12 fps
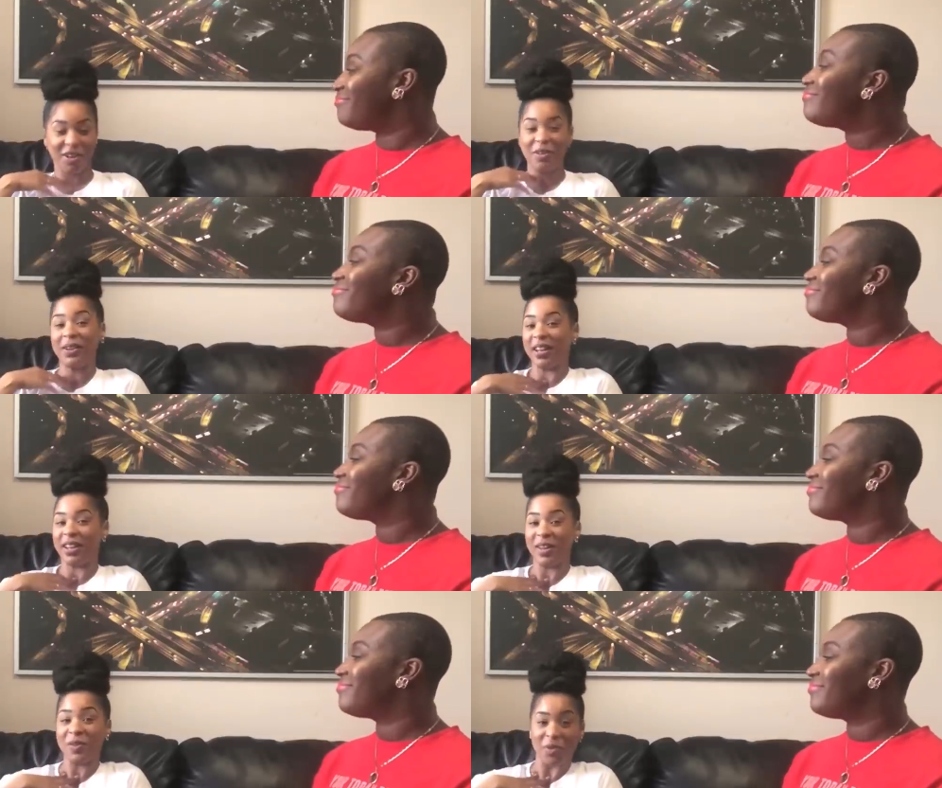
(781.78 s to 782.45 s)
Speaker 1: Girl, you
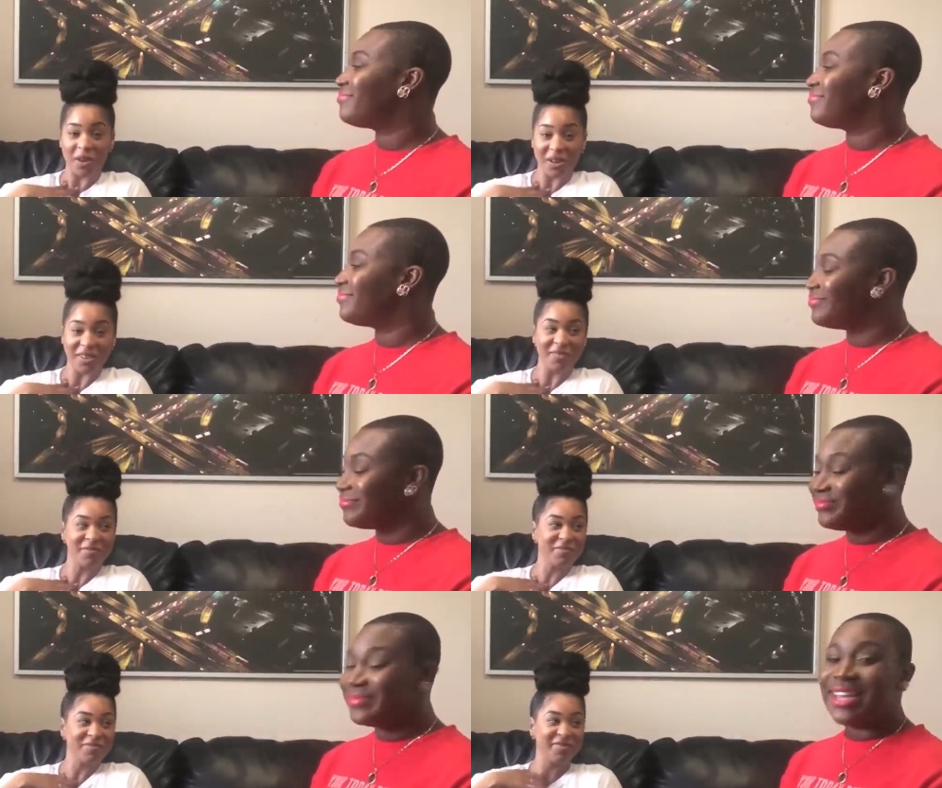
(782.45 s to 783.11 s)
got a lot of work.
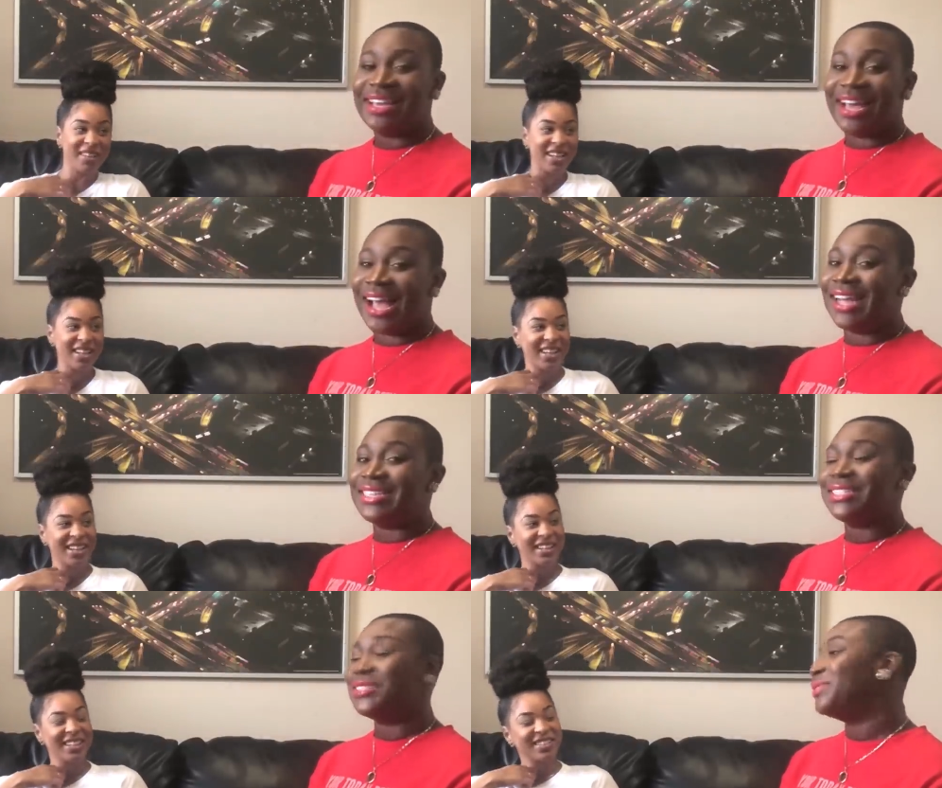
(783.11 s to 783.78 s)

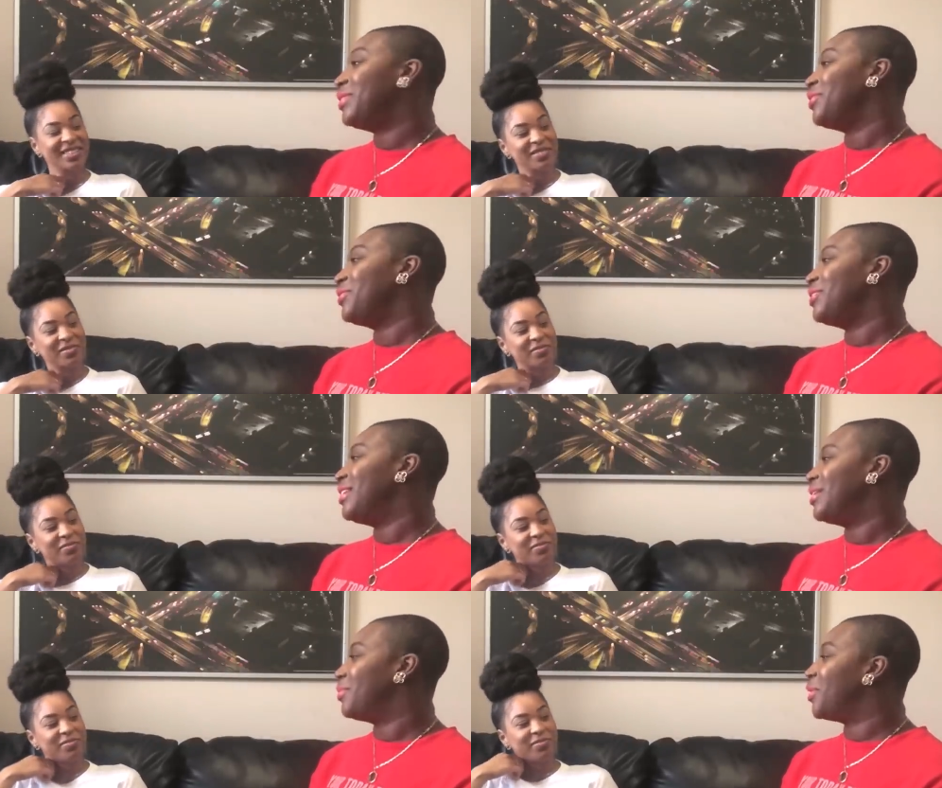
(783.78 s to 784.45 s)
Speaker 2: I still want
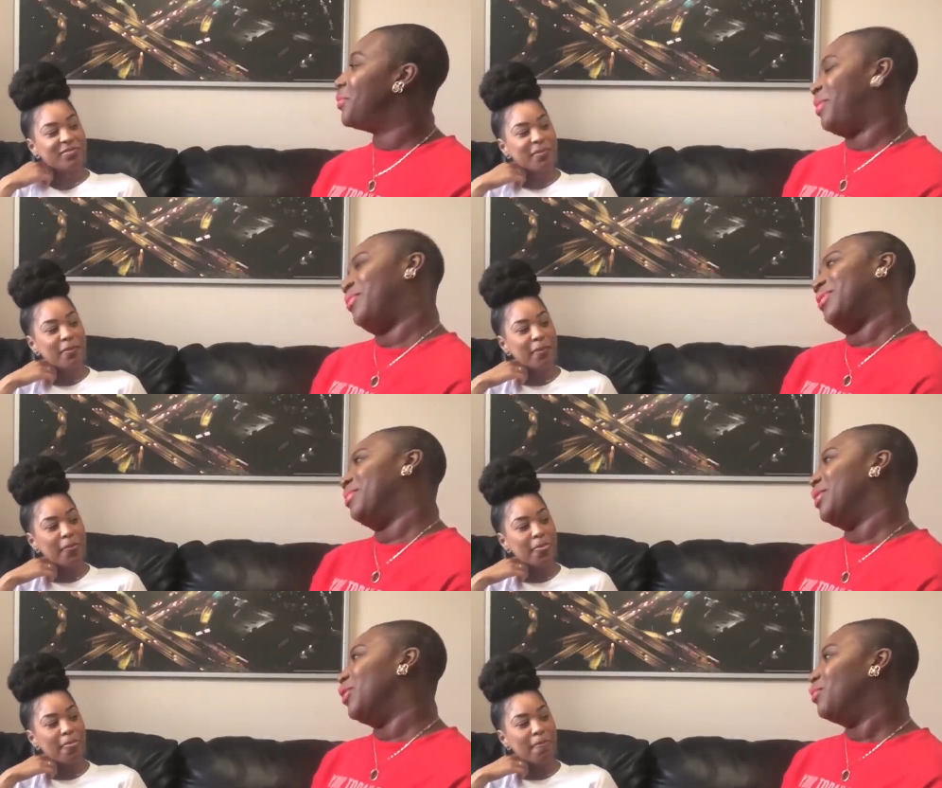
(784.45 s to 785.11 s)
three. I'm going to be
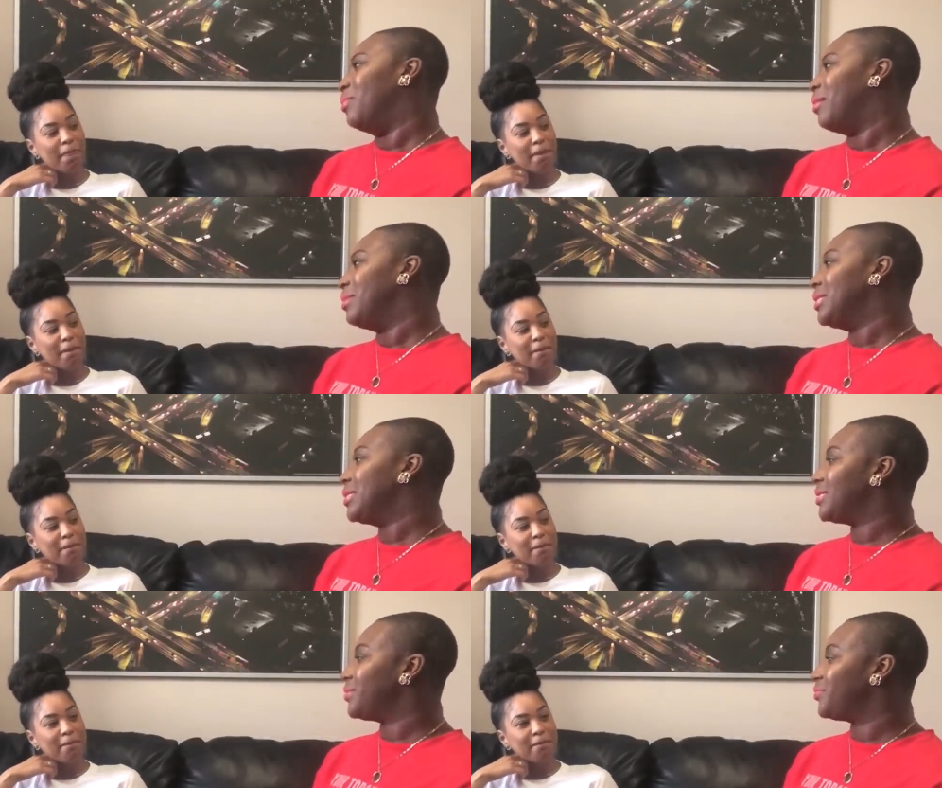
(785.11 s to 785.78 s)
one of
Speaker 1: my old
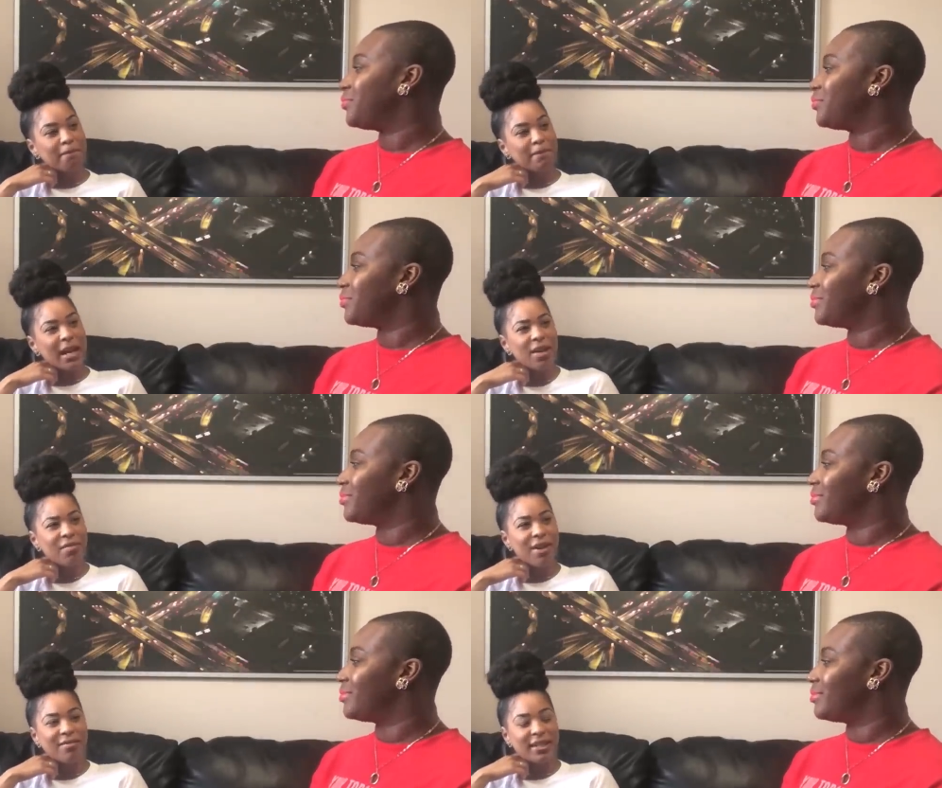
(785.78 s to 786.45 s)
mamas. Ain't
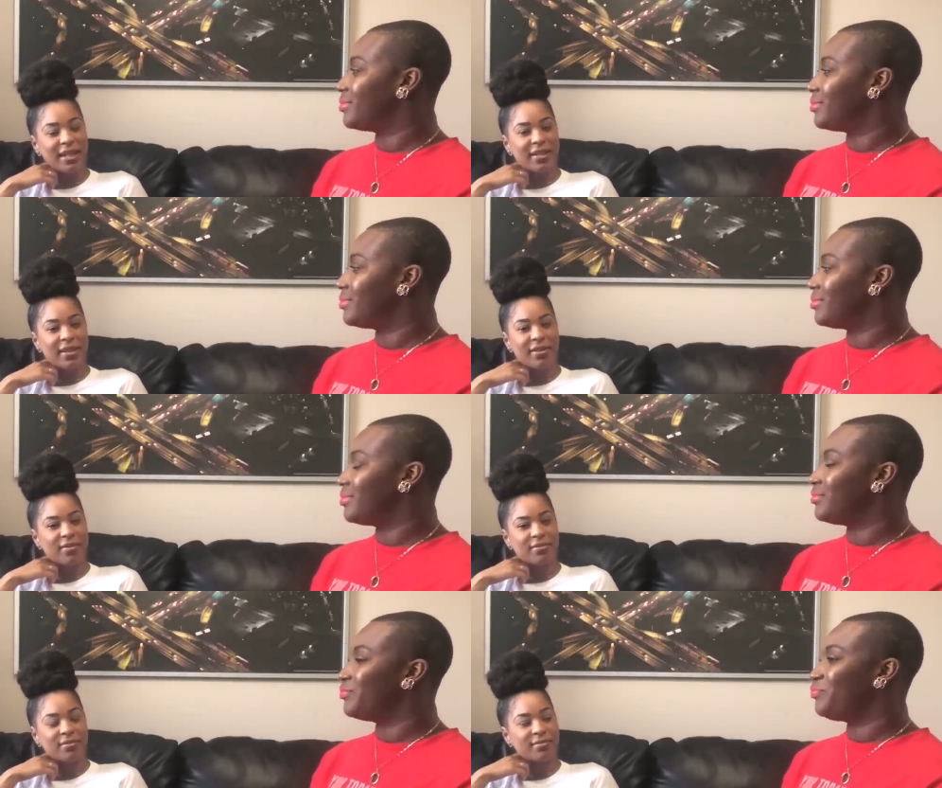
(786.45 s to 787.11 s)
no wrong with that,
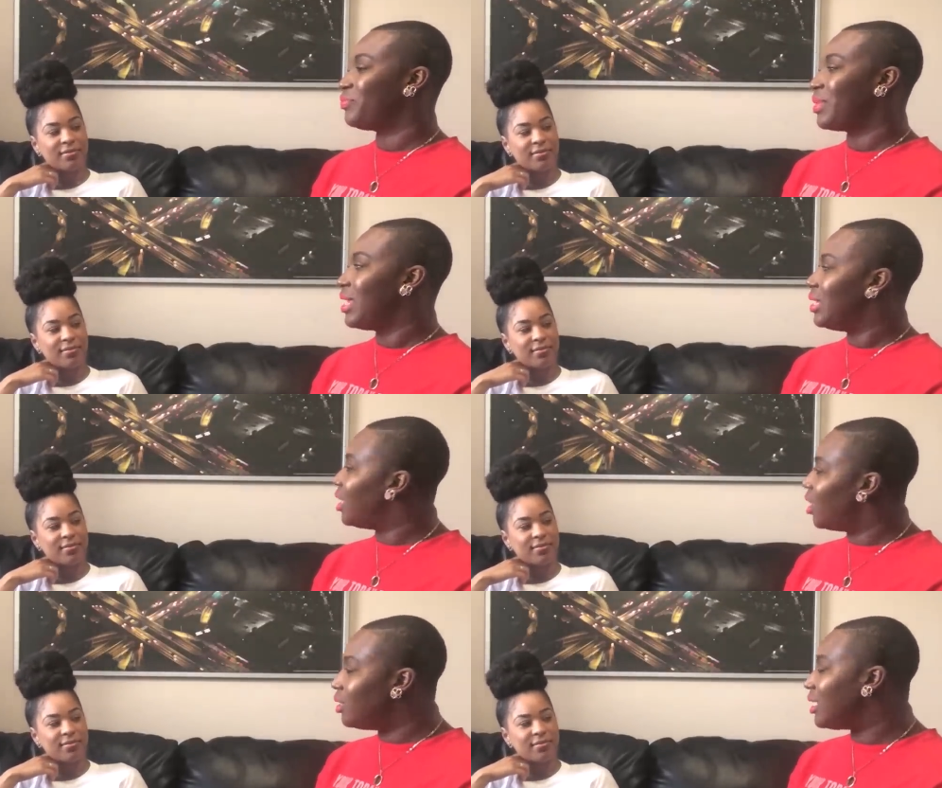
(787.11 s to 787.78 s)
though.
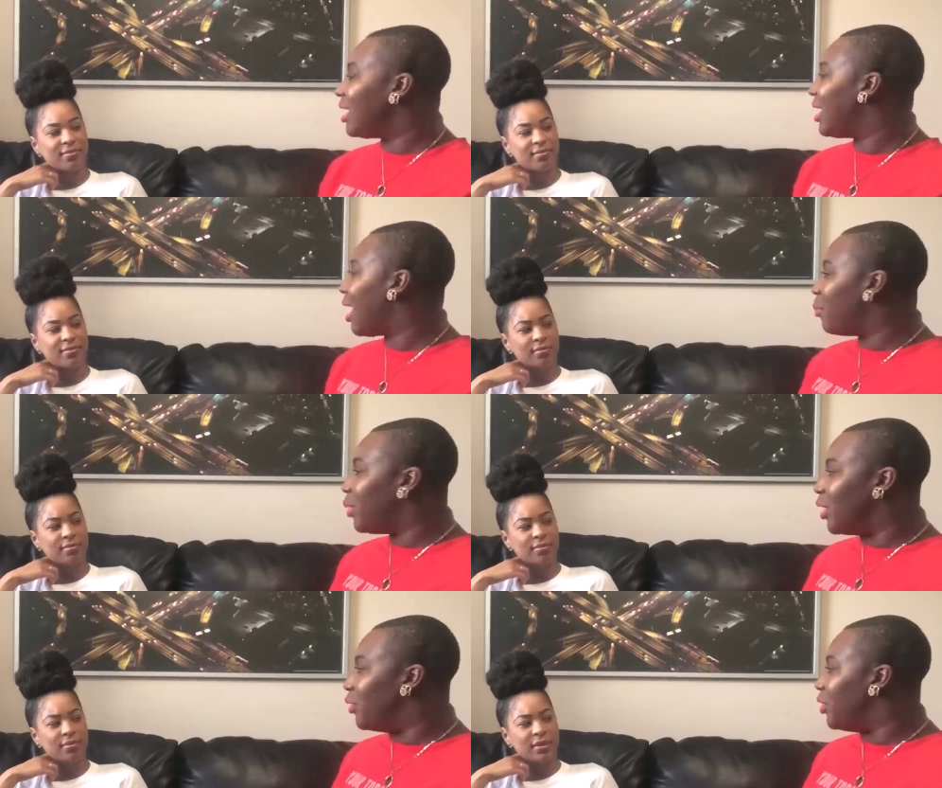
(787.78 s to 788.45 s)
Speaker 2: No, look at
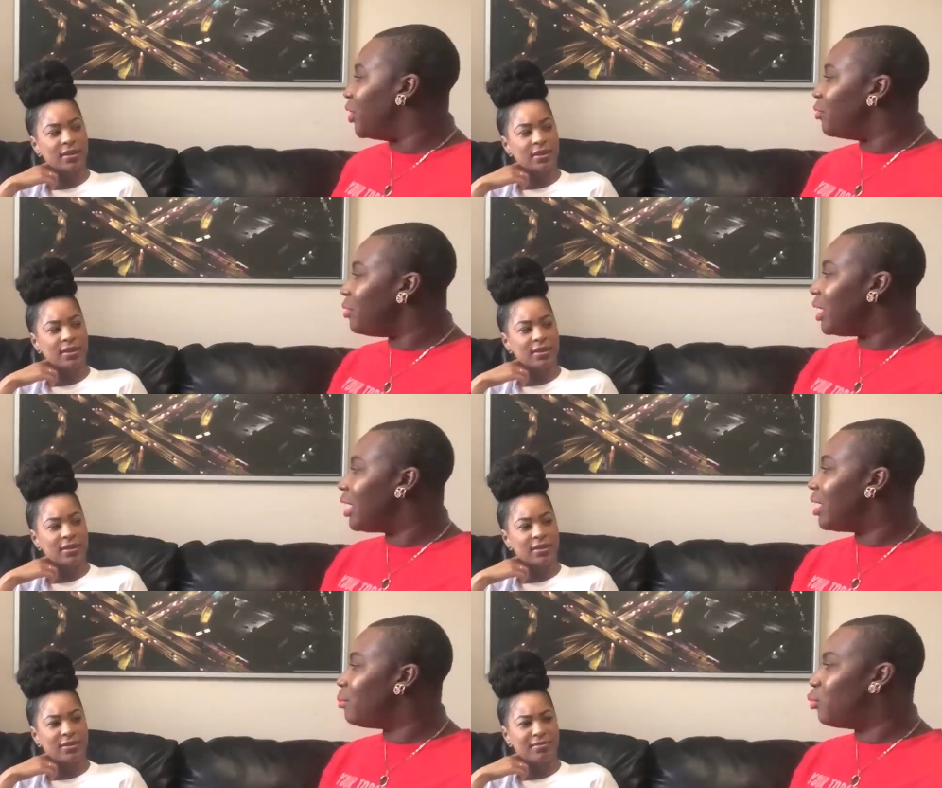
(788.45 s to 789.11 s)
Gabrielle
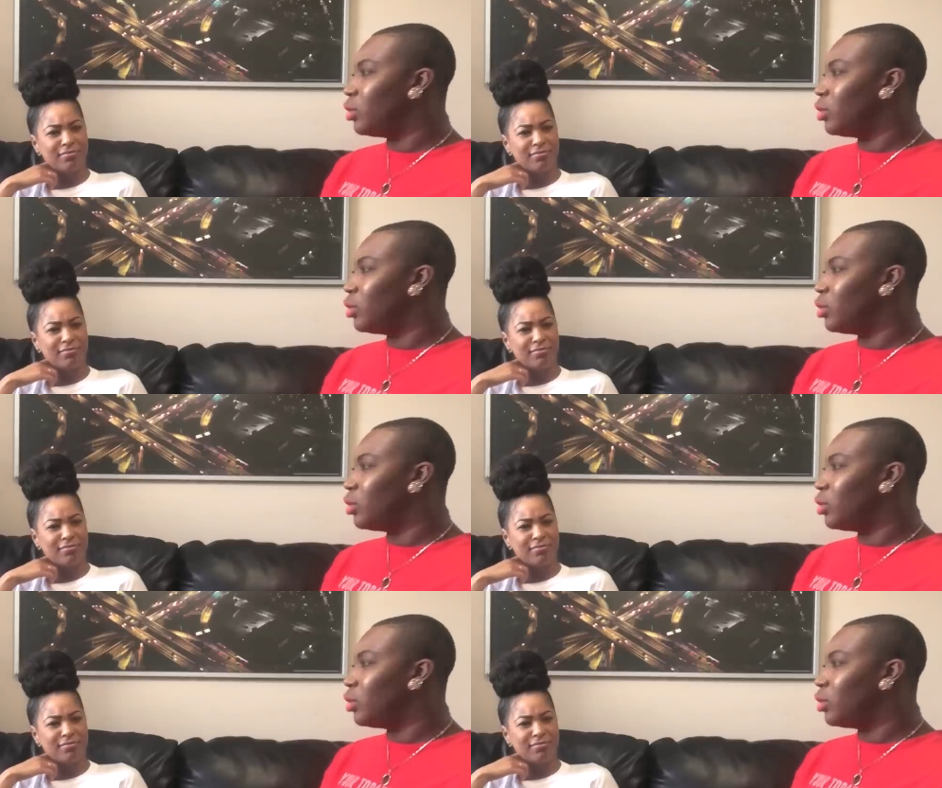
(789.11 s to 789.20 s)
Union,